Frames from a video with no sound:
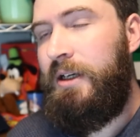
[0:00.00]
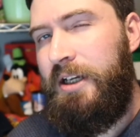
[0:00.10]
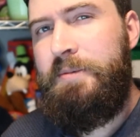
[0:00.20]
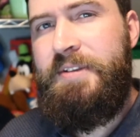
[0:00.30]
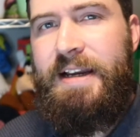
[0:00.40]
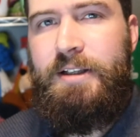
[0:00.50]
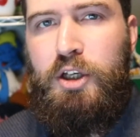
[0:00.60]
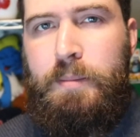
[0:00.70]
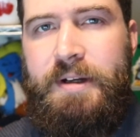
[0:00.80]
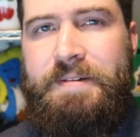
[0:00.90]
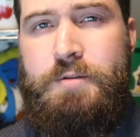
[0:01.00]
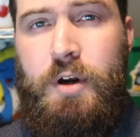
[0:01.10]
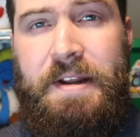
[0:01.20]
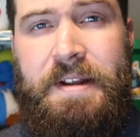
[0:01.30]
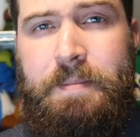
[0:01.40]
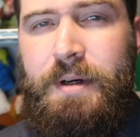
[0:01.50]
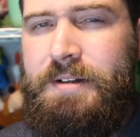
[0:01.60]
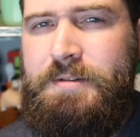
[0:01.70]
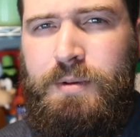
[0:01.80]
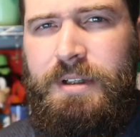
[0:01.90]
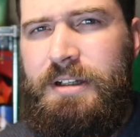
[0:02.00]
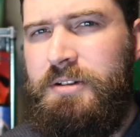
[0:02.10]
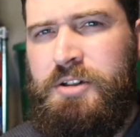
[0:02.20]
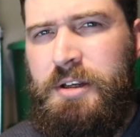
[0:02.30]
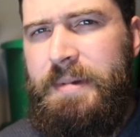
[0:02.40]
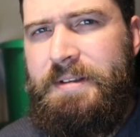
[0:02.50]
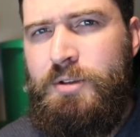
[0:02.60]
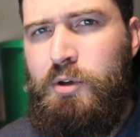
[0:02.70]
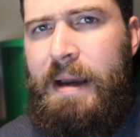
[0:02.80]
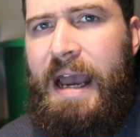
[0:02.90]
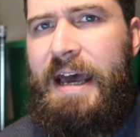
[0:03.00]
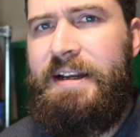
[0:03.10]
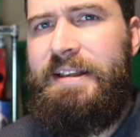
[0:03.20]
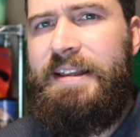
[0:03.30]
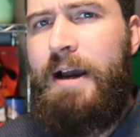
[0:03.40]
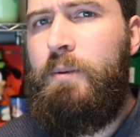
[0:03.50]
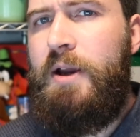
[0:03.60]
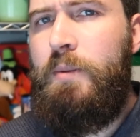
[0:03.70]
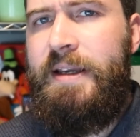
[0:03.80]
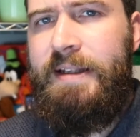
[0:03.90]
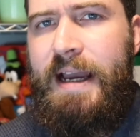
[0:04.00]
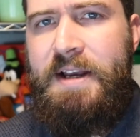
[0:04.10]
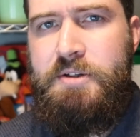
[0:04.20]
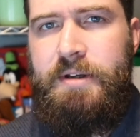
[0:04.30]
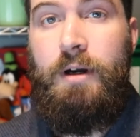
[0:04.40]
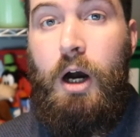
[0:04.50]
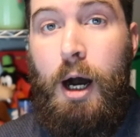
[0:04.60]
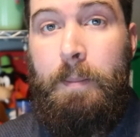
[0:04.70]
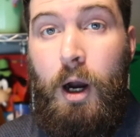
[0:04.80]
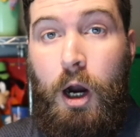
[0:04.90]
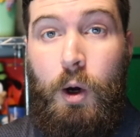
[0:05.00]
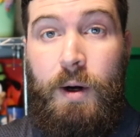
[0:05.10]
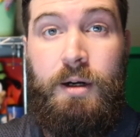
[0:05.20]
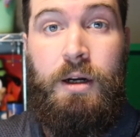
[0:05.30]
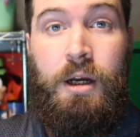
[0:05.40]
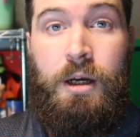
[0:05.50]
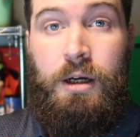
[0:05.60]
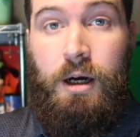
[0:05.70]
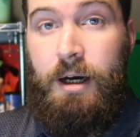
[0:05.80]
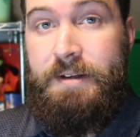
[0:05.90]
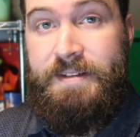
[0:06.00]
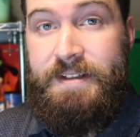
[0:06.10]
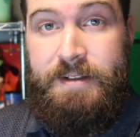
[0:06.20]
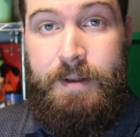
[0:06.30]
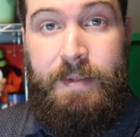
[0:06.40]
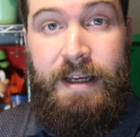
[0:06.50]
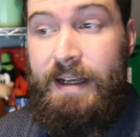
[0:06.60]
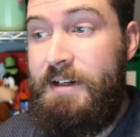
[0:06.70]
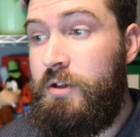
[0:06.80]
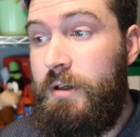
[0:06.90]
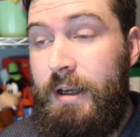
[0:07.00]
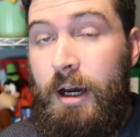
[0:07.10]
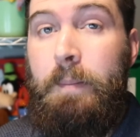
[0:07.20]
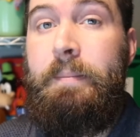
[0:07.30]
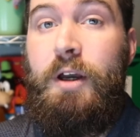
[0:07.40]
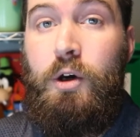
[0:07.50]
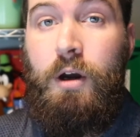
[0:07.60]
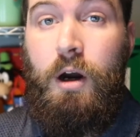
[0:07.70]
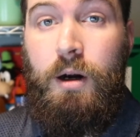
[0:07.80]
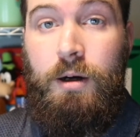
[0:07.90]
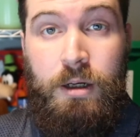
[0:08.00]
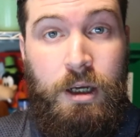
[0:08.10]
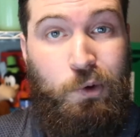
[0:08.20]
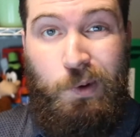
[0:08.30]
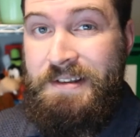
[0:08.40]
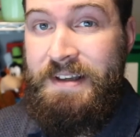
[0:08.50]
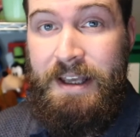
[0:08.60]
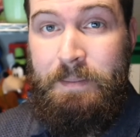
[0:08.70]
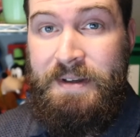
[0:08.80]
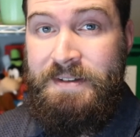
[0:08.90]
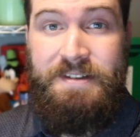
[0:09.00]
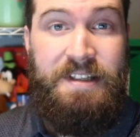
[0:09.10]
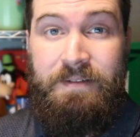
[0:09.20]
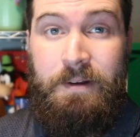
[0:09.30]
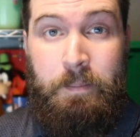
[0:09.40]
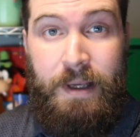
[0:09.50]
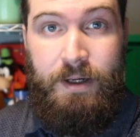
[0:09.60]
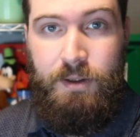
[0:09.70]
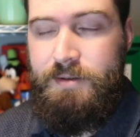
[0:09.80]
It'll take a little bit of training, but it's really shouldn't be too bad, and that way we can actually up our system and actually help build our reselling business even bigger.